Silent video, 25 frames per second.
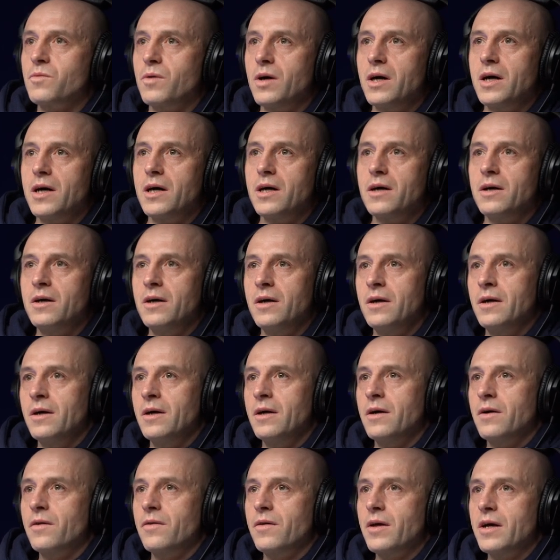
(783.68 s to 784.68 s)
where
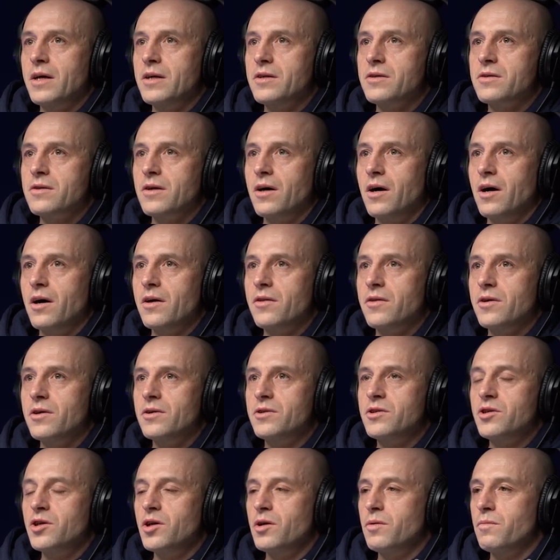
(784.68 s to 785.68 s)
there's either
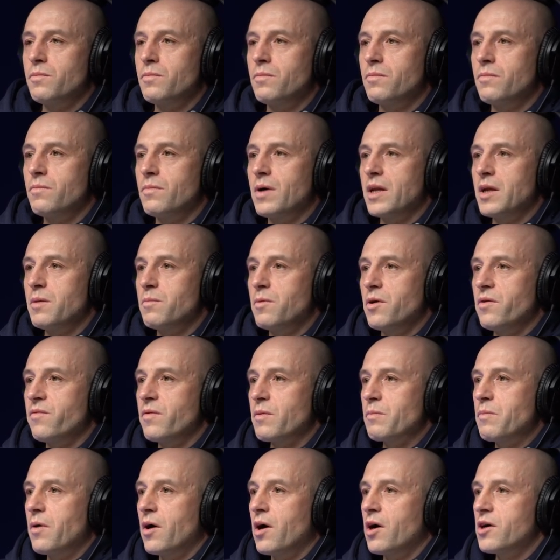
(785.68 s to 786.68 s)
too many
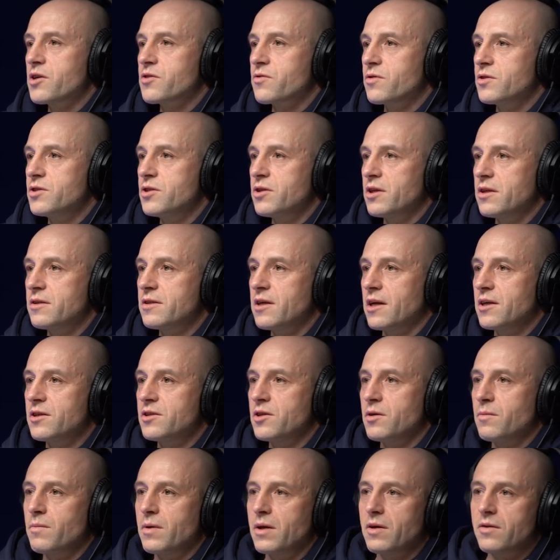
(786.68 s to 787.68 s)
moving parts or I t- take
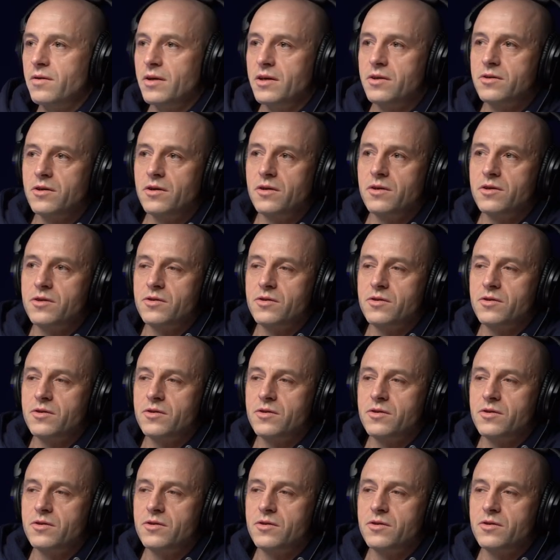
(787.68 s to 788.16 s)
too many things on.